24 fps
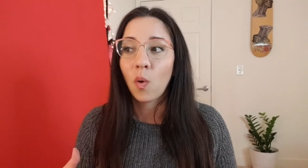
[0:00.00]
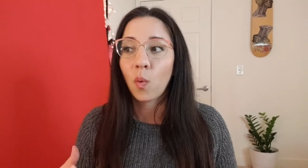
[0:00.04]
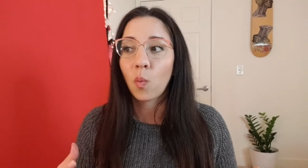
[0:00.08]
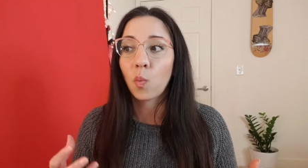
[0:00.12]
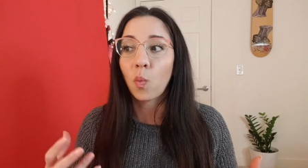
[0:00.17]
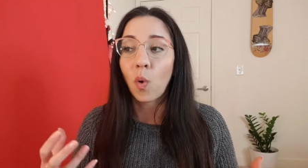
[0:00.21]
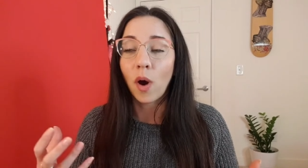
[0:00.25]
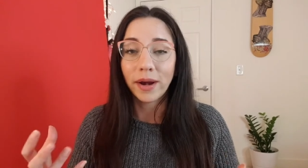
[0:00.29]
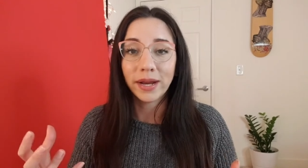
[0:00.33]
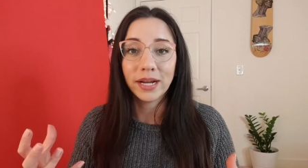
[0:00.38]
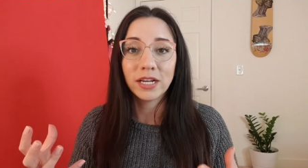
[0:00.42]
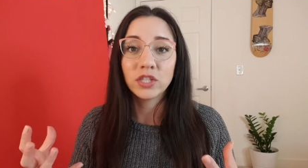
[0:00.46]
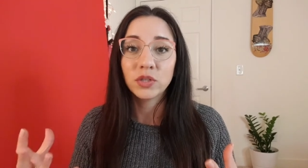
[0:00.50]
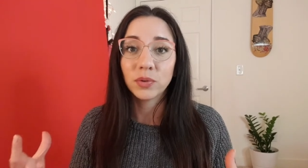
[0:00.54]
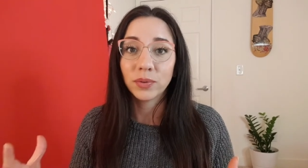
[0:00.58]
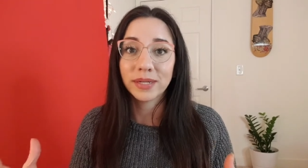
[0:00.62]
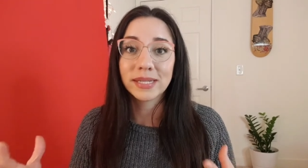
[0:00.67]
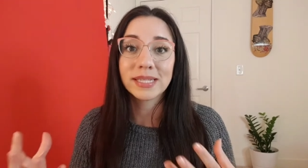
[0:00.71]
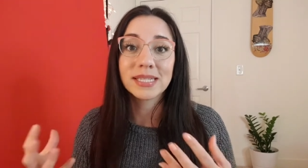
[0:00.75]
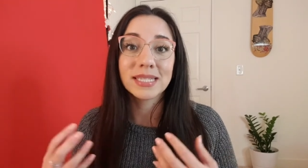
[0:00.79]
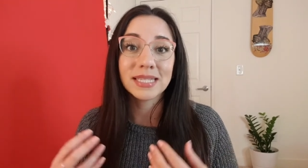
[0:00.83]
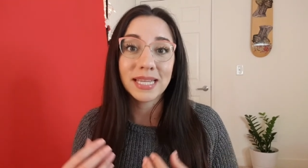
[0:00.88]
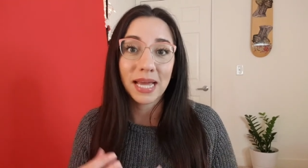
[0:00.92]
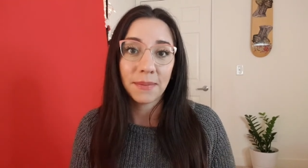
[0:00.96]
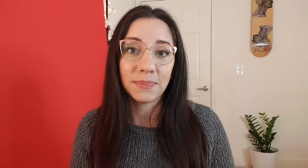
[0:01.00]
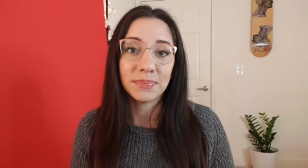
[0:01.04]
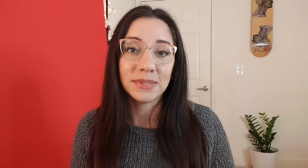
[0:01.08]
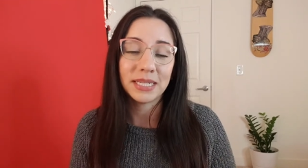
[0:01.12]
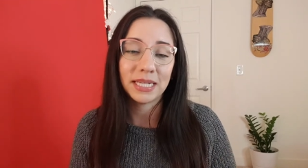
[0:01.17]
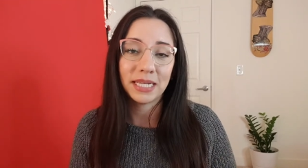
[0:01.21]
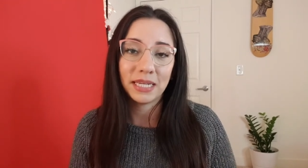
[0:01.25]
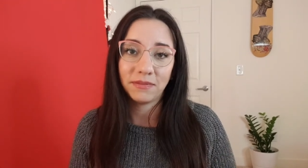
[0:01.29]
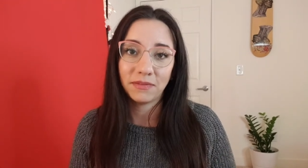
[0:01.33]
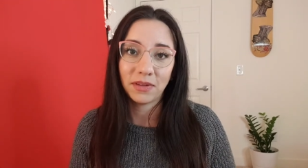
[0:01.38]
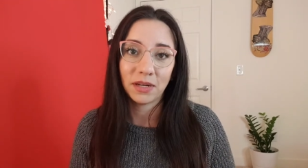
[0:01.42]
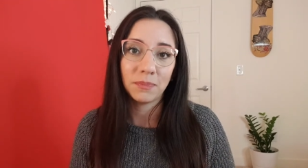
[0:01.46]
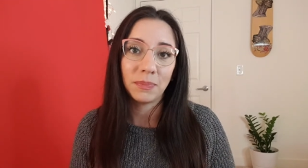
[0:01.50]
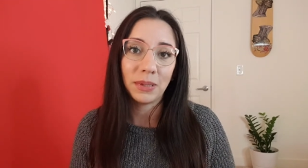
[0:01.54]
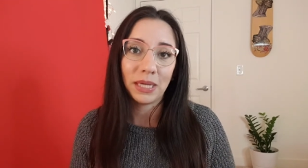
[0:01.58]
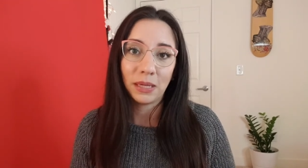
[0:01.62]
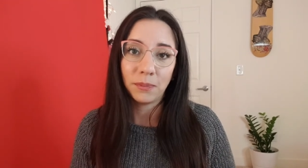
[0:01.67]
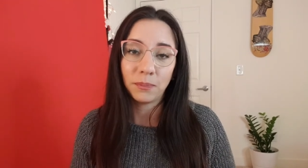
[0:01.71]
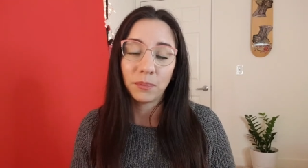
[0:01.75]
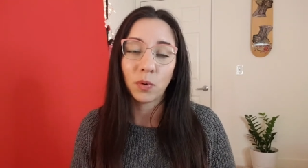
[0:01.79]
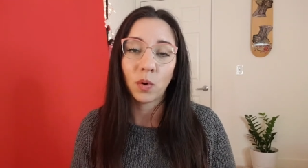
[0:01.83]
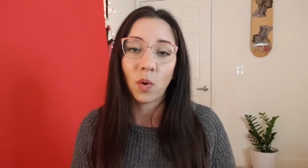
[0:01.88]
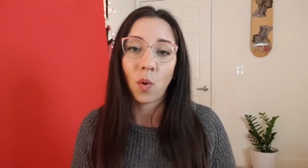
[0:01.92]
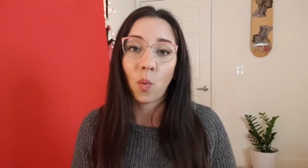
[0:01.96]
wanting to accept even
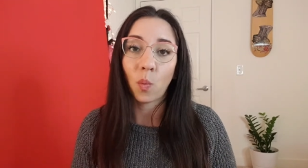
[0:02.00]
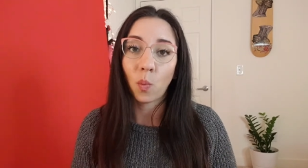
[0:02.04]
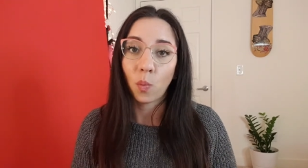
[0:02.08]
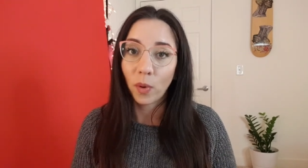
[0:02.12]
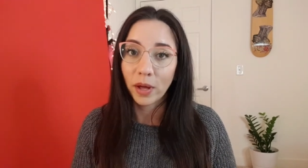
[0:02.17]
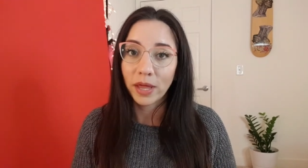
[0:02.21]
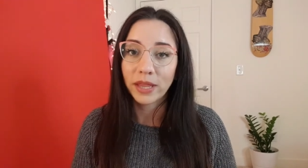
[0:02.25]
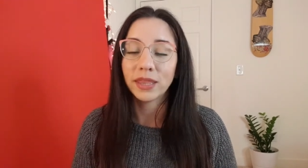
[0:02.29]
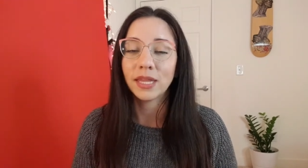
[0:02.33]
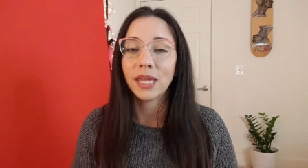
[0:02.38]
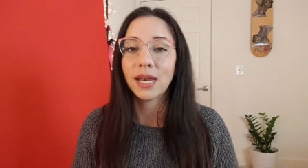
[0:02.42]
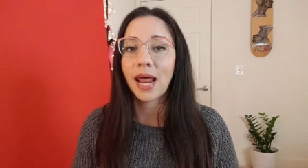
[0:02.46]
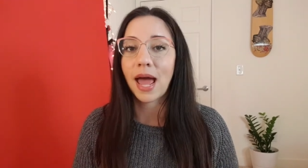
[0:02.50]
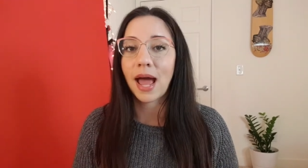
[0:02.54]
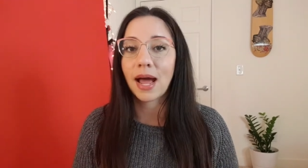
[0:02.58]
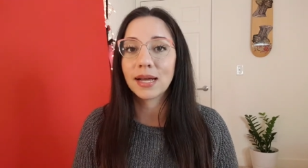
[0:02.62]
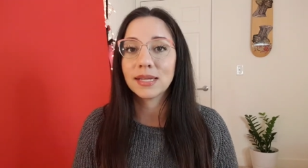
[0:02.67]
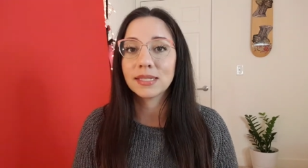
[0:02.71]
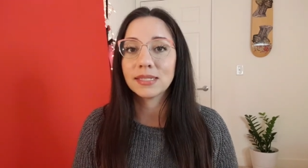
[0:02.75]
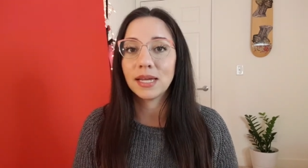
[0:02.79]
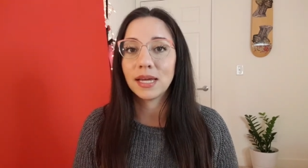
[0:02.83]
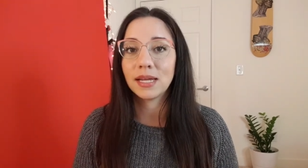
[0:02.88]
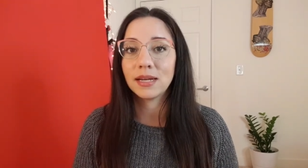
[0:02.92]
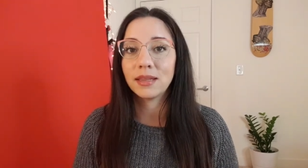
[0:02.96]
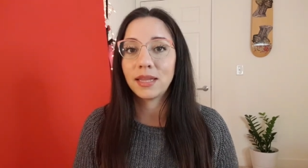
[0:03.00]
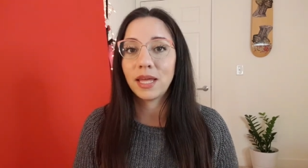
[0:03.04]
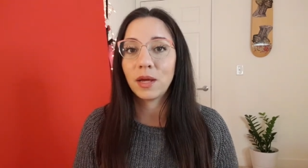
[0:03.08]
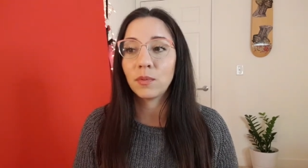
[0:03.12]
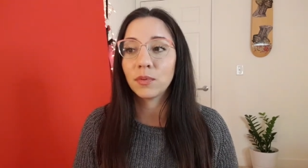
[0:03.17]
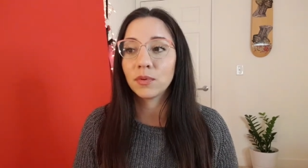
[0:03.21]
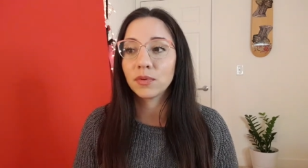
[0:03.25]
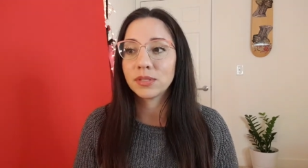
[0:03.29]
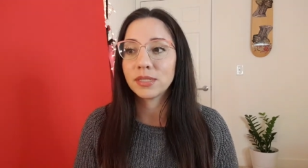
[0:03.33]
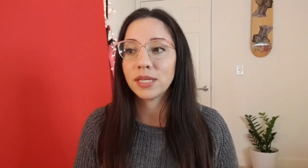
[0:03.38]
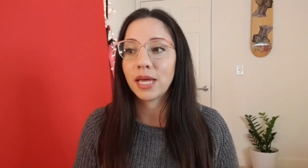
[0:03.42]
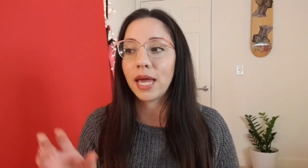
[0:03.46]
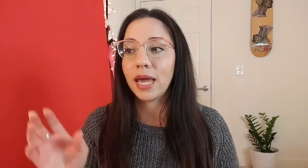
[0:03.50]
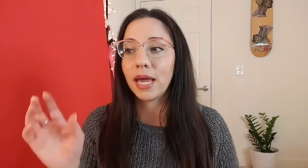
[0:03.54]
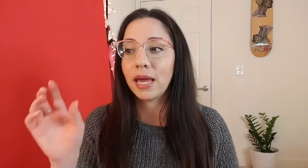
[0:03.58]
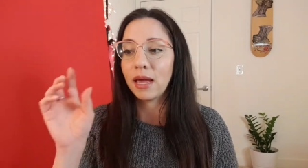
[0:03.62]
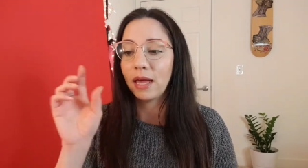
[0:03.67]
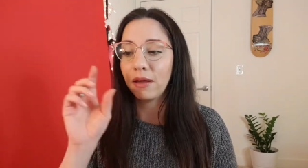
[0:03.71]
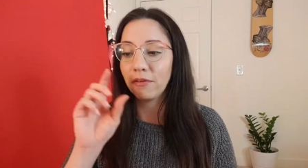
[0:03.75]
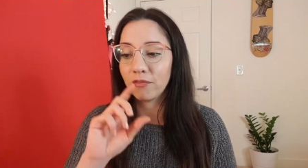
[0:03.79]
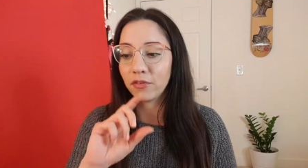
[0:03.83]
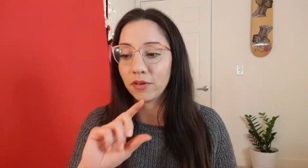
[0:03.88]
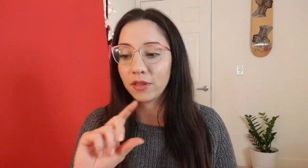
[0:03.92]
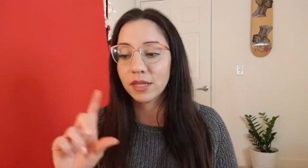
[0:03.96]
people with an accent they will say
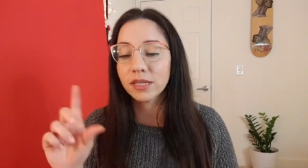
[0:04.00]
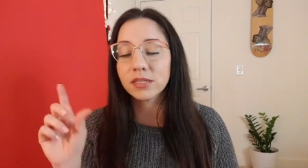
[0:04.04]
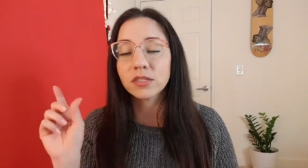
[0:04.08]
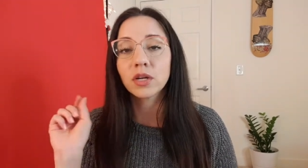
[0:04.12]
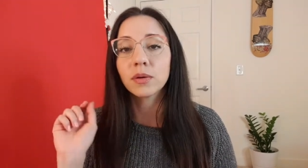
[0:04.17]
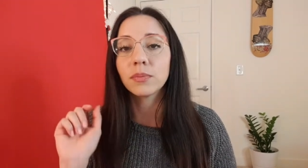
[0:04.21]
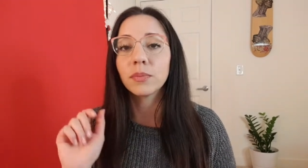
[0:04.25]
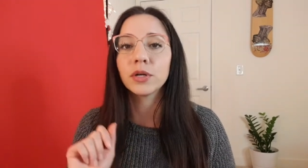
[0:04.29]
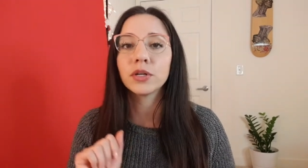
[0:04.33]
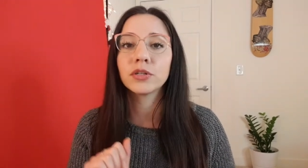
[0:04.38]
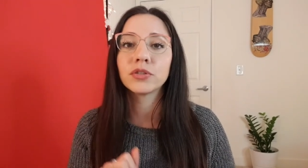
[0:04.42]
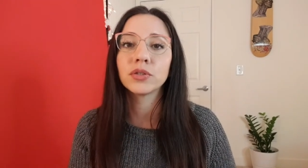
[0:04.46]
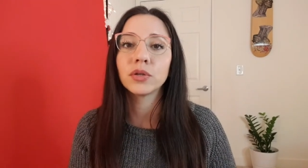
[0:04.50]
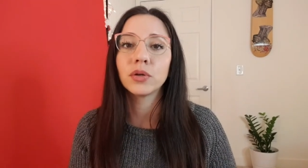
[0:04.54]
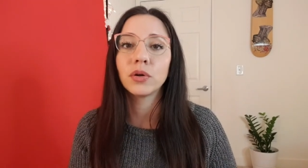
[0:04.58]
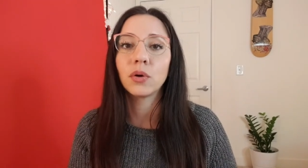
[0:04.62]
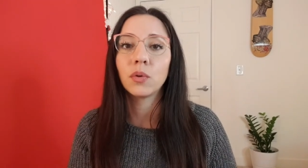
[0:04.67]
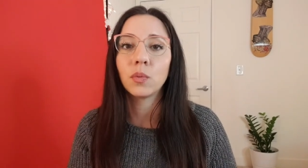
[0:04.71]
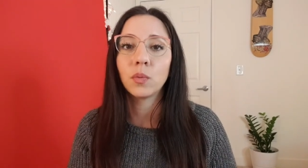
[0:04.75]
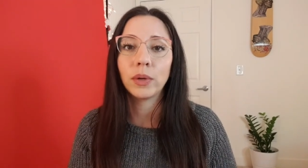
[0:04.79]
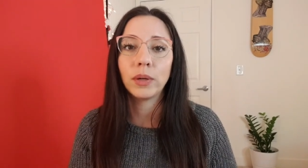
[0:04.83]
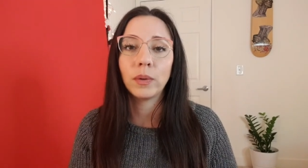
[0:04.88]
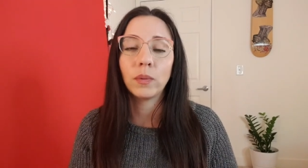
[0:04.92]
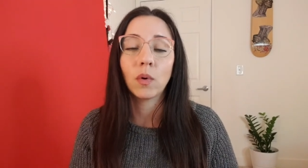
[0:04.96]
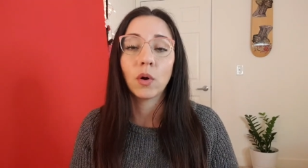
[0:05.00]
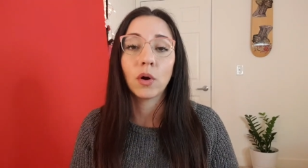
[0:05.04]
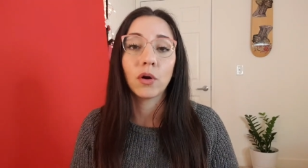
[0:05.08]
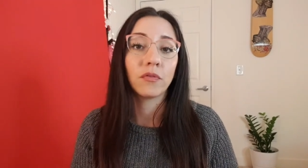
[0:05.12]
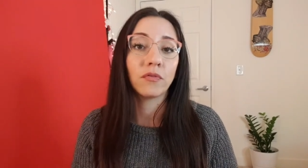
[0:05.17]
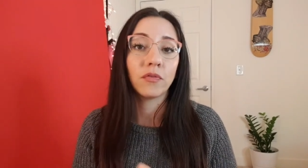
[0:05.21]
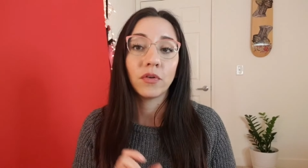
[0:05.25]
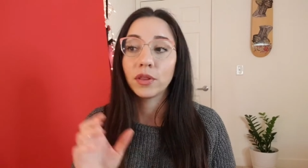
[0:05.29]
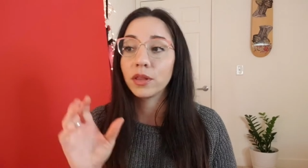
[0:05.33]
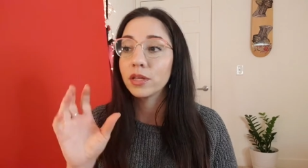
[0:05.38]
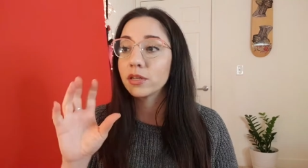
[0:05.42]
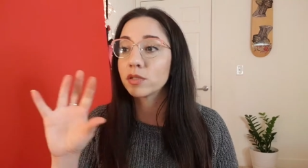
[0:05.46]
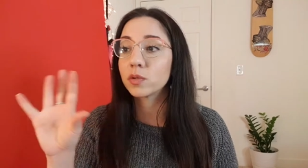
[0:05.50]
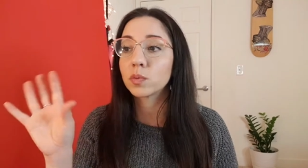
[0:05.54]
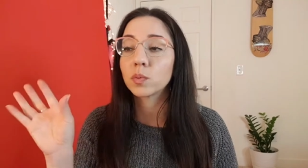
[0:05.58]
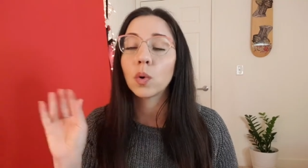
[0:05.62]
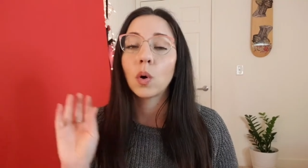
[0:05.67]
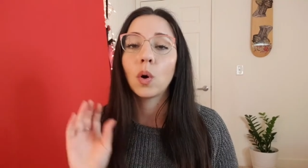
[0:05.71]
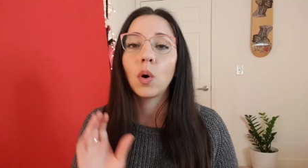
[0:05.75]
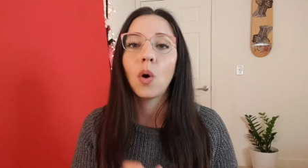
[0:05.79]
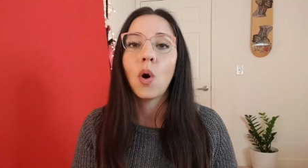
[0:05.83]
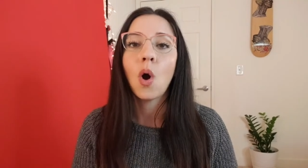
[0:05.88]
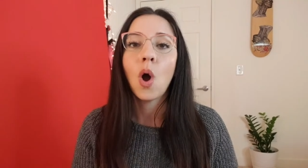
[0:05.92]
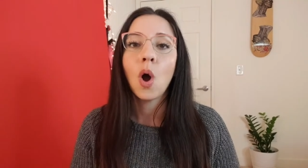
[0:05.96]
for this commercial we or for this
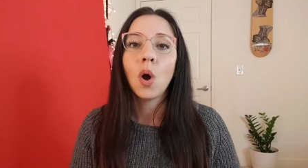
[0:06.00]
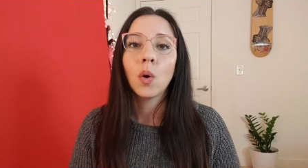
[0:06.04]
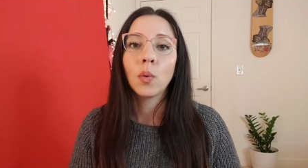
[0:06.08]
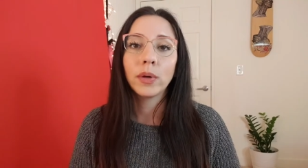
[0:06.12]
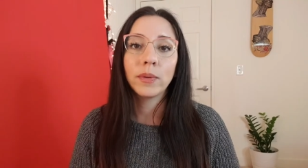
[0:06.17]
role